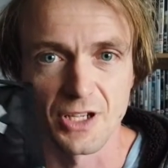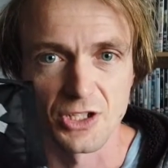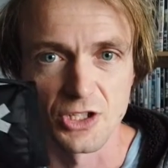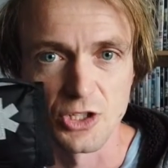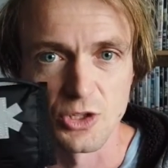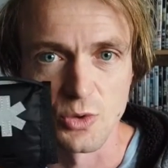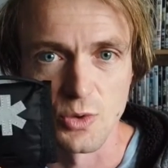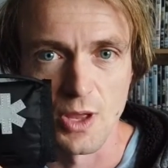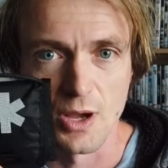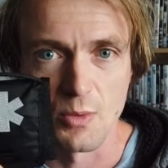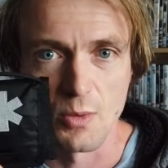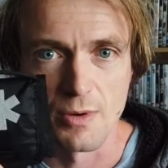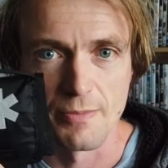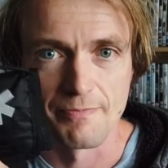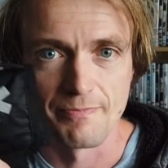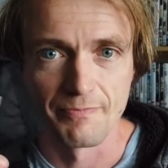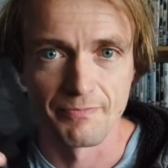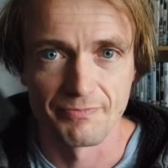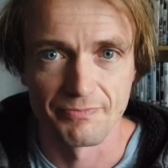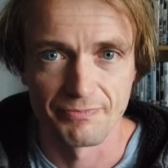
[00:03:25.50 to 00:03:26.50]
to do that
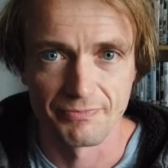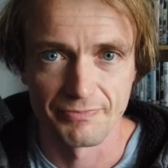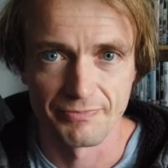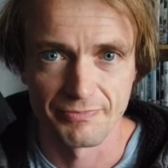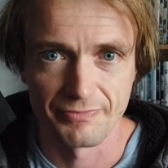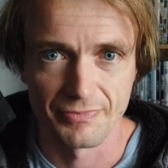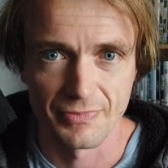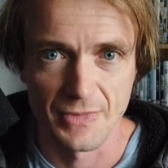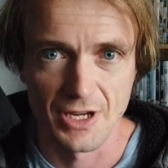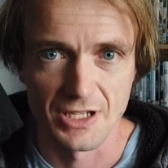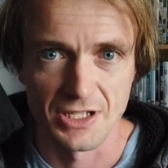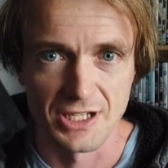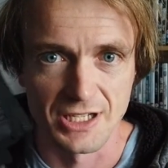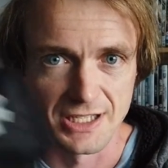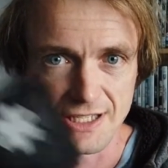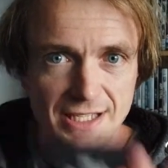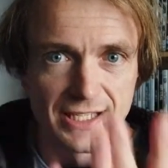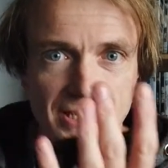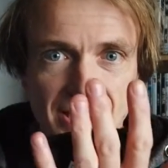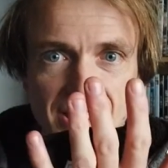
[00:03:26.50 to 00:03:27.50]
one. As
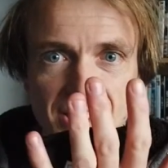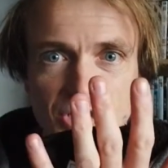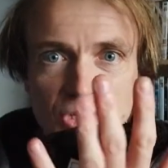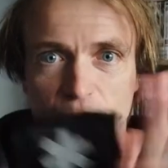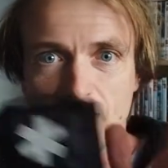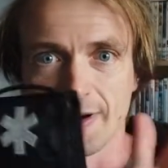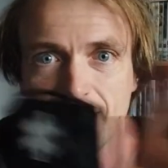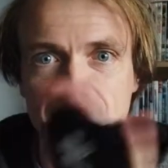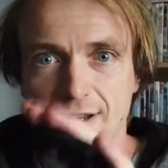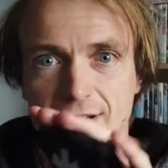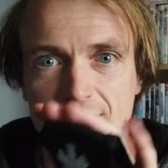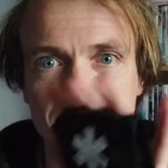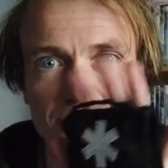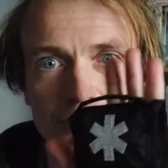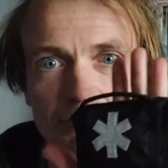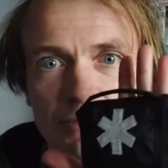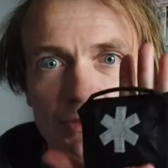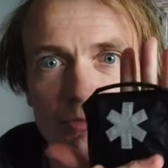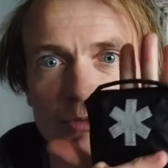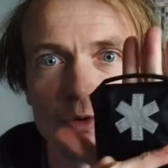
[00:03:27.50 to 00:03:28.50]
you can see, it's tiny, it's
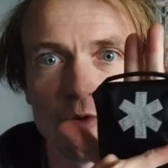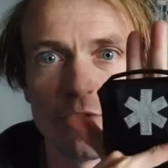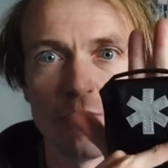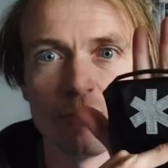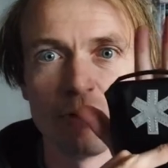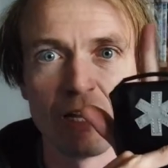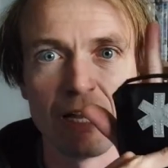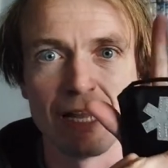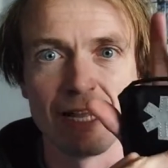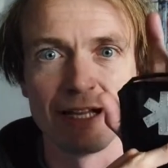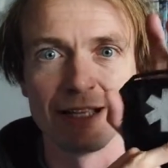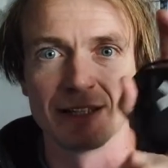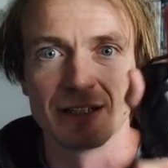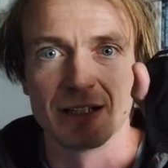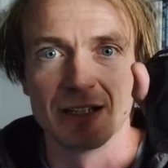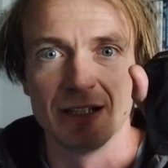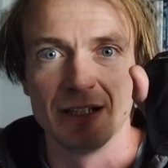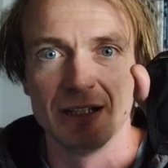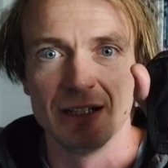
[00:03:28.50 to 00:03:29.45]
smaller than my hand.